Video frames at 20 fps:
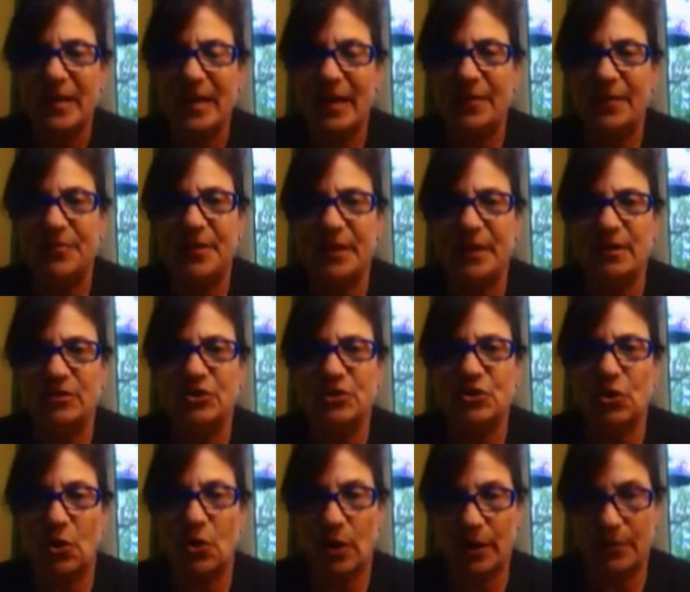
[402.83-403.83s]
and their
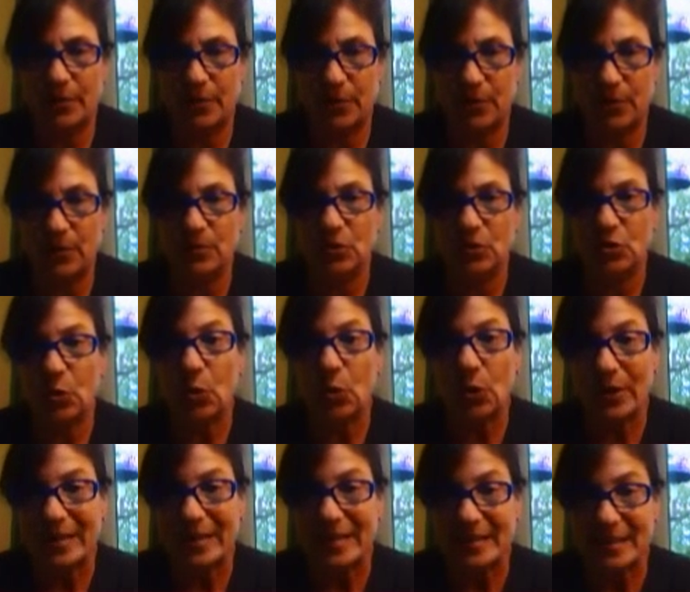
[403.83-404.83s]
daughter,
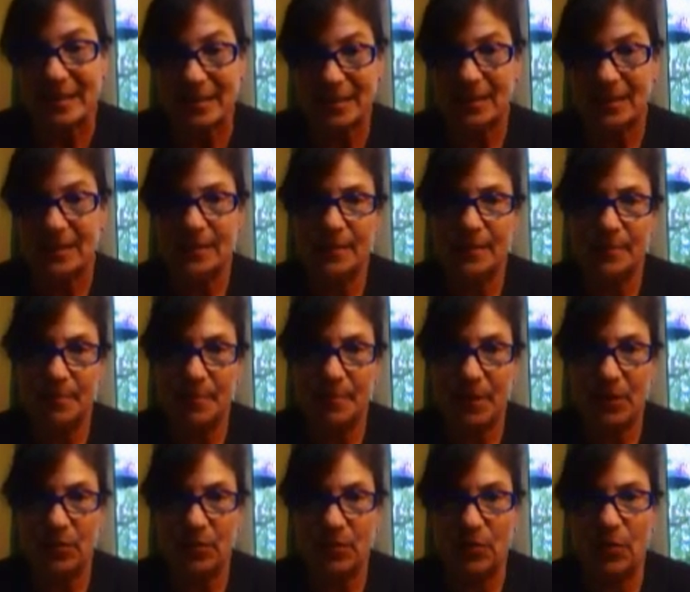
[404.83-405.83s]
Doris
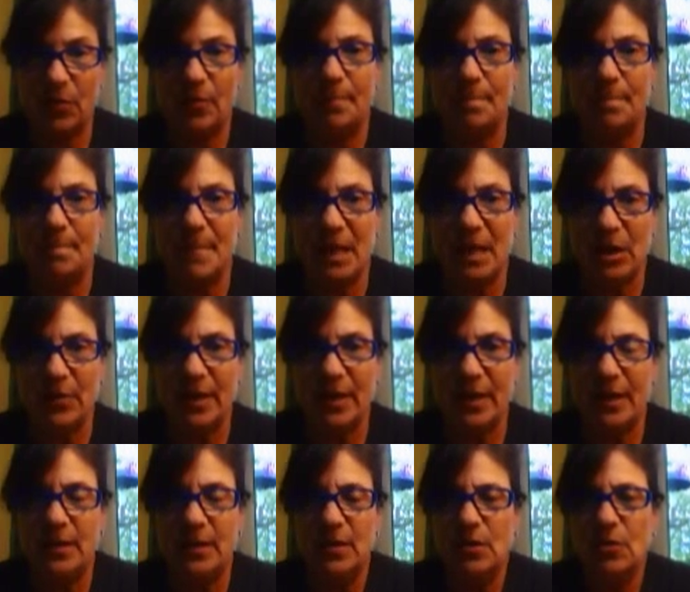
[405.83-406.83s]
Merrill,
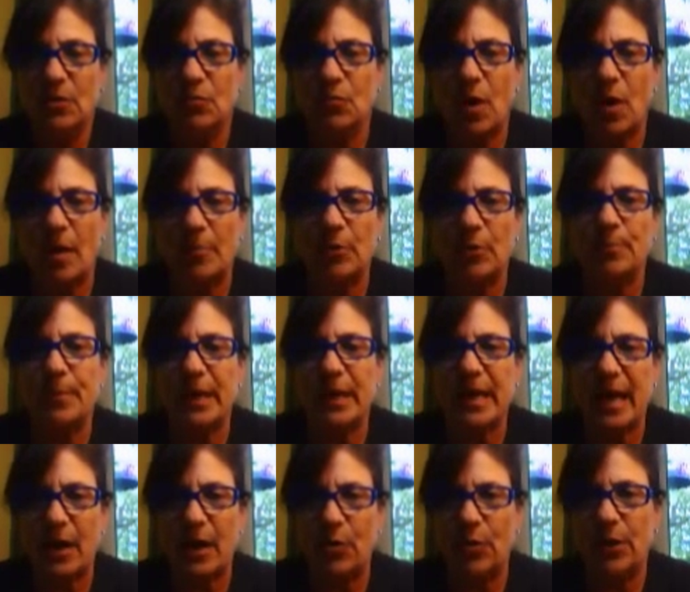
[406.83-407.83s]
married Robert
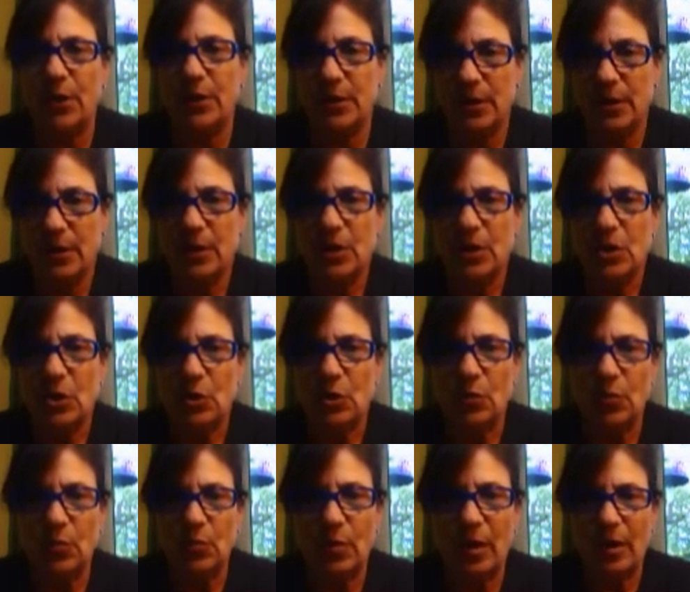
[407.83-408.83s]
McGowan,
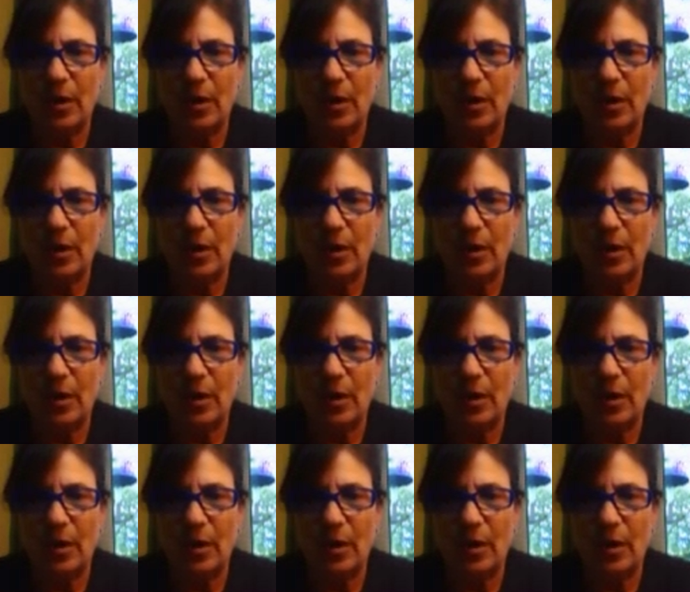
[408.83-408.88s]
who